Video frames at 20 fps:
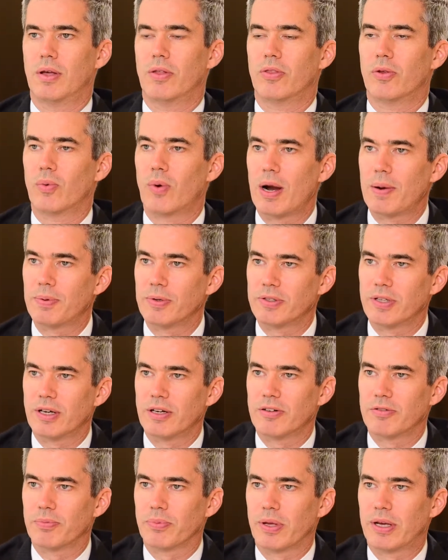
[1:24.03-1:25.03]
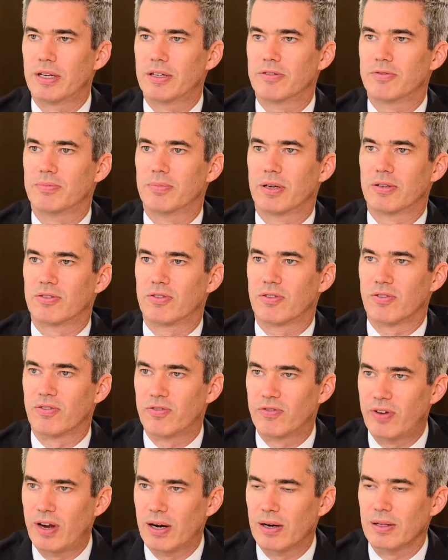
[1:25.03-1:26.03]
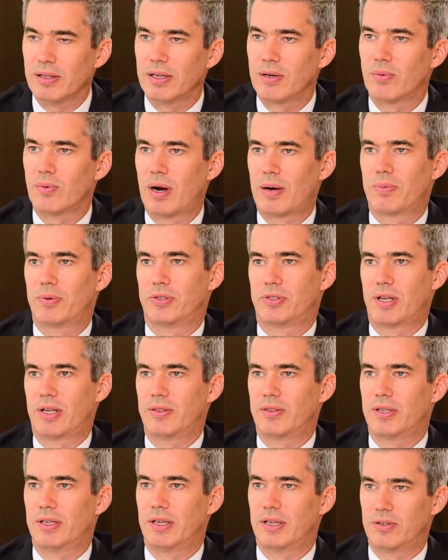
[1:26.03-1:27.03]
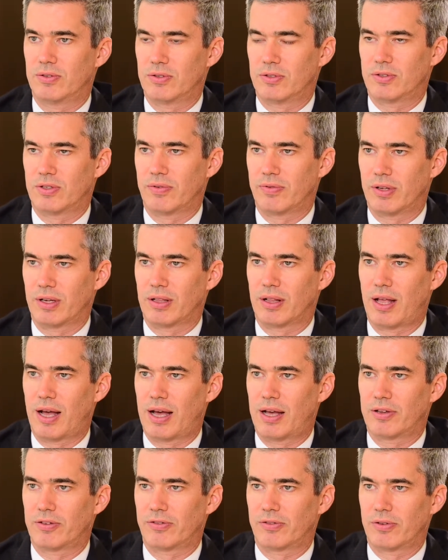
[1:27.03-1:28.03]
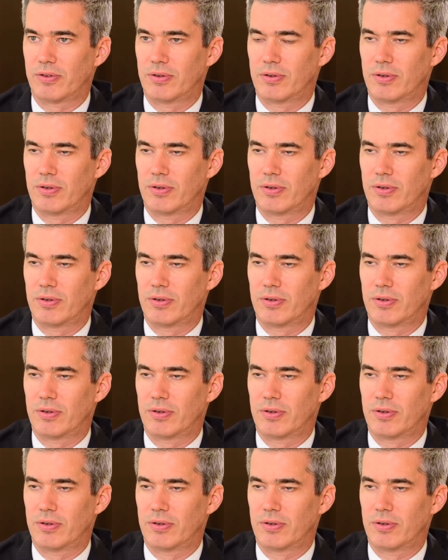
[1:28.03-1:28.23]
The representative plaintiff must fairly represent the interests of the class.